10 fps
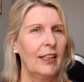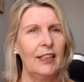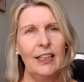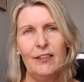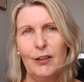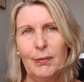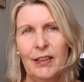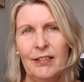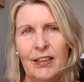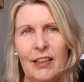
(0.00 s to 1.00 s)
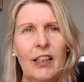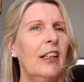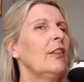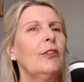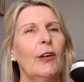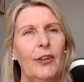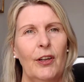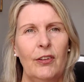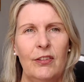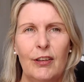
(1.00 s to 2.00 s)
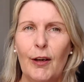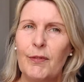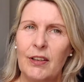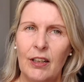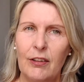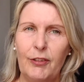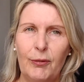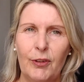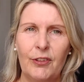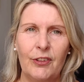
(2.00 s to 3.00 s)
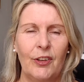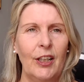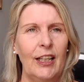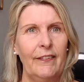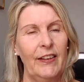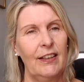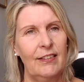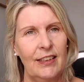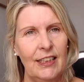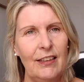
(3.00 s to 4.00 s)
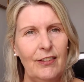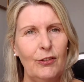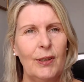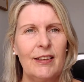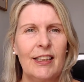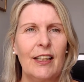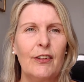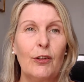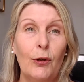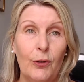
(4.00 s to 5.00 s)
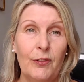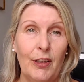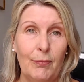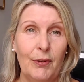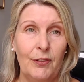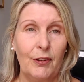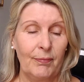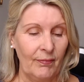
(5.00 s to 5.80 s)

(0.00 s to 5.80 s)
Easy peasy, do it 1,000 times a day if you want to. That's the easiest way to get the core temperature.